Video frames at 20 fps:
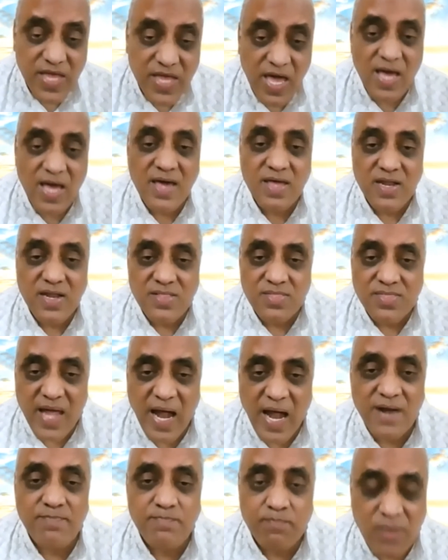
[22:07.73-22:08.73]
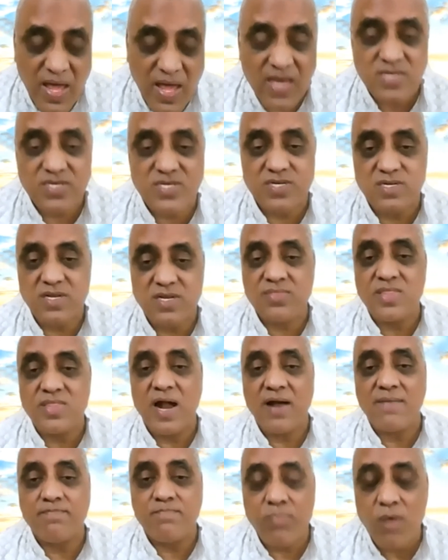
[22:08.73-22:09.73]
there in that place, in
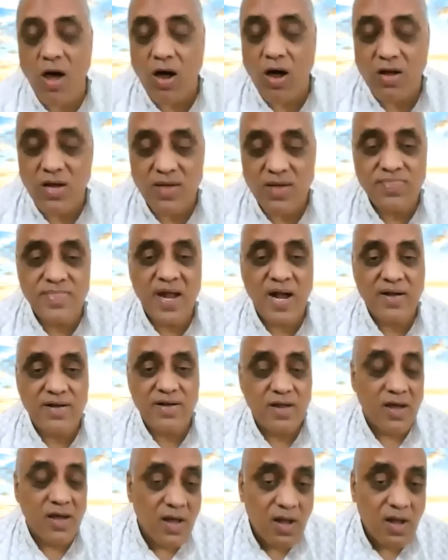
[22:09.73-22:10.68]
that block, in that